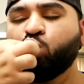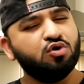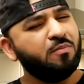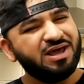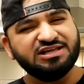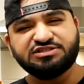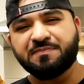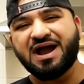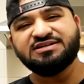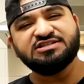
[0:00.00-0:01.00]
Not many
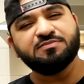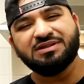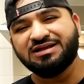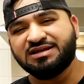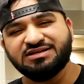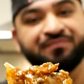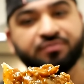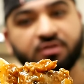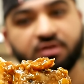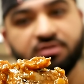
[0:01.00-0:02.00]
spices, but the taste is
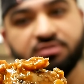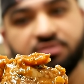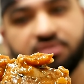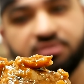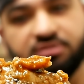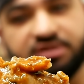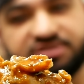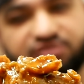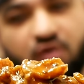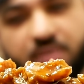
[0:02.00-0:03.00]
so good. This
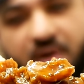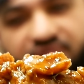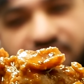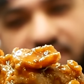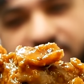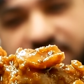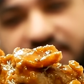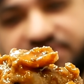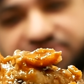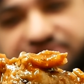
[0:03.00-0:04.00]
is one of my favorite
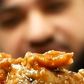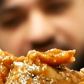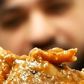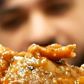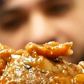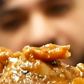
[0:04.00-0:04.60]
dishes, you know.